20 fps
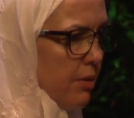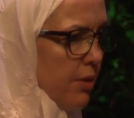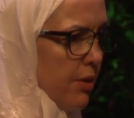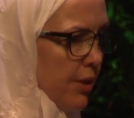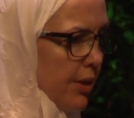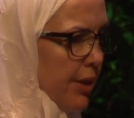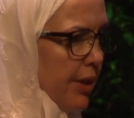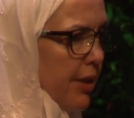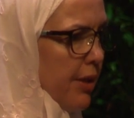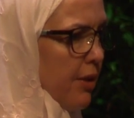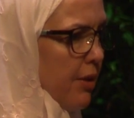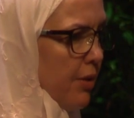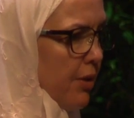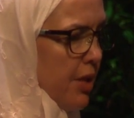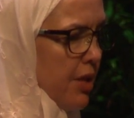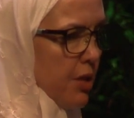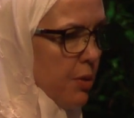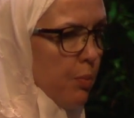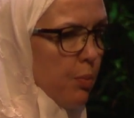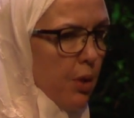to kill
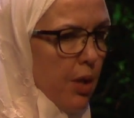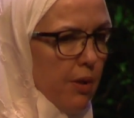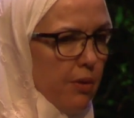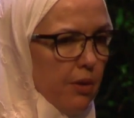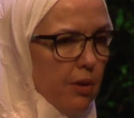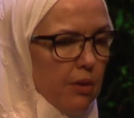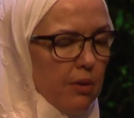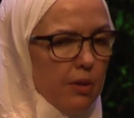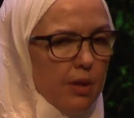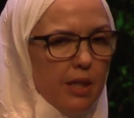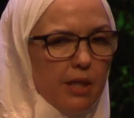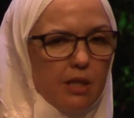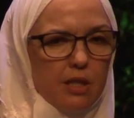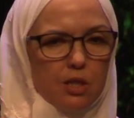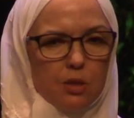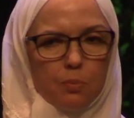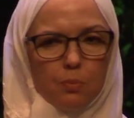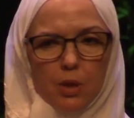his brother. And his